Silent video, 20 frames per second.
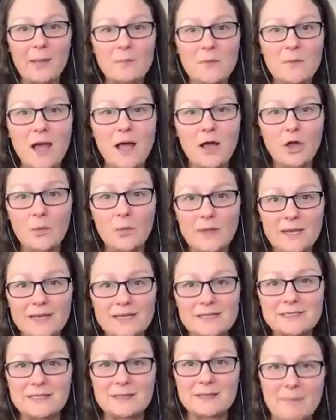not
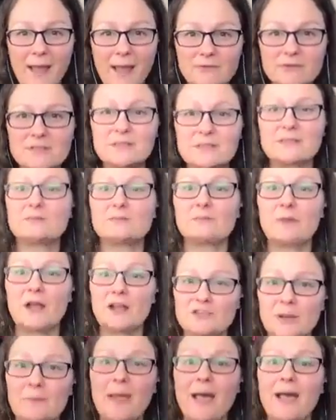going into the mountain as much.